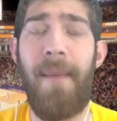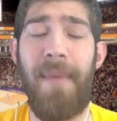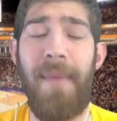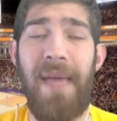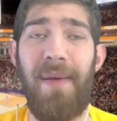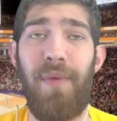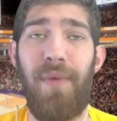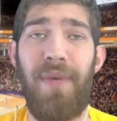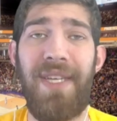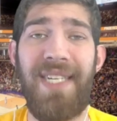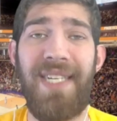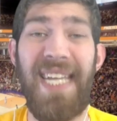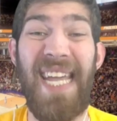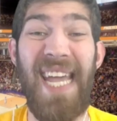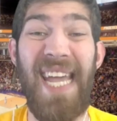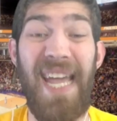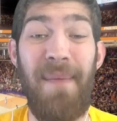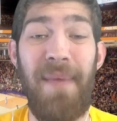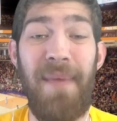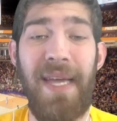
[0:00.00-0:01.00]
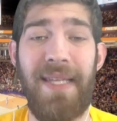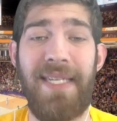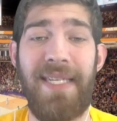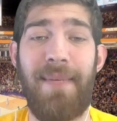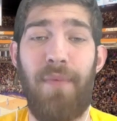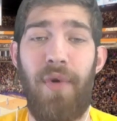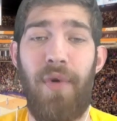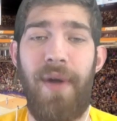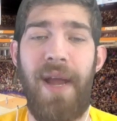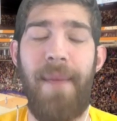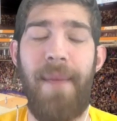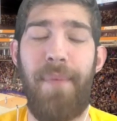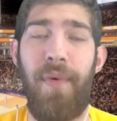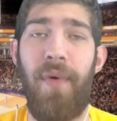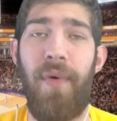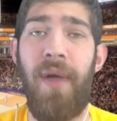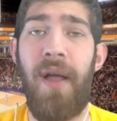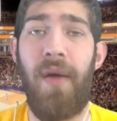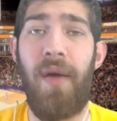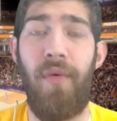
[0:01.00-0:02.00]
Maybe we see him get some more
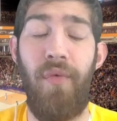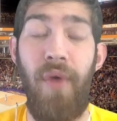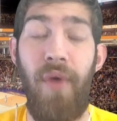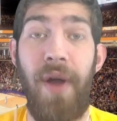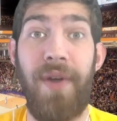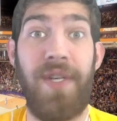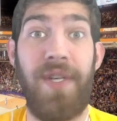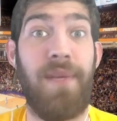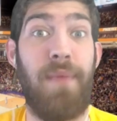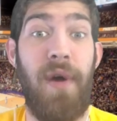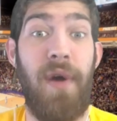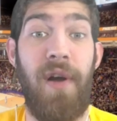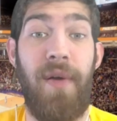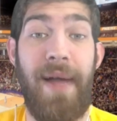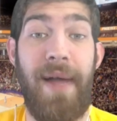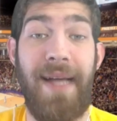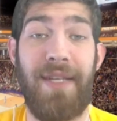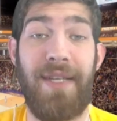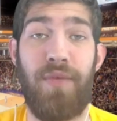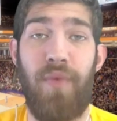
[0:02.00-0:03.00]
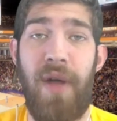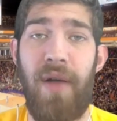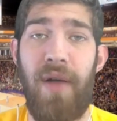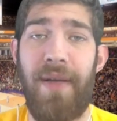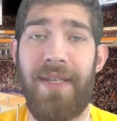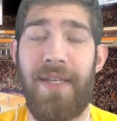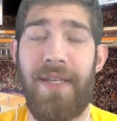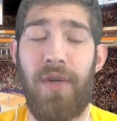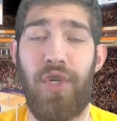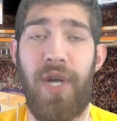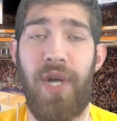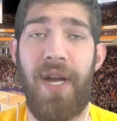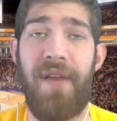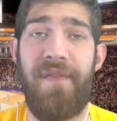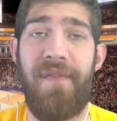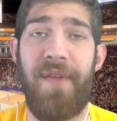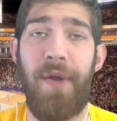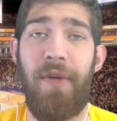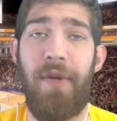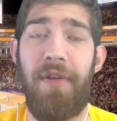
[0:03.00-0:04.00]
ample run tomorrow as well as they're trying
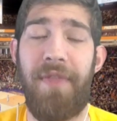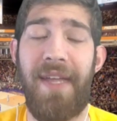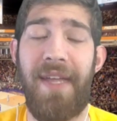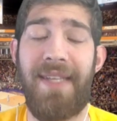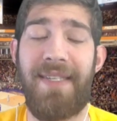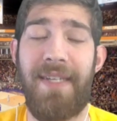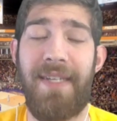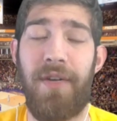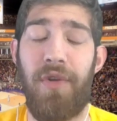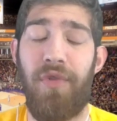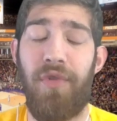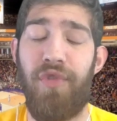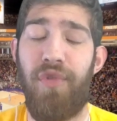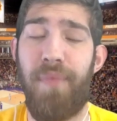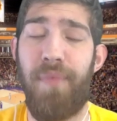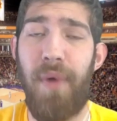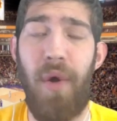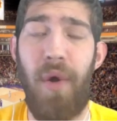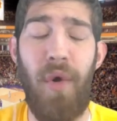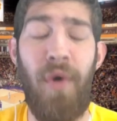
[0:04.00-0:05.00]
to figure out that center group.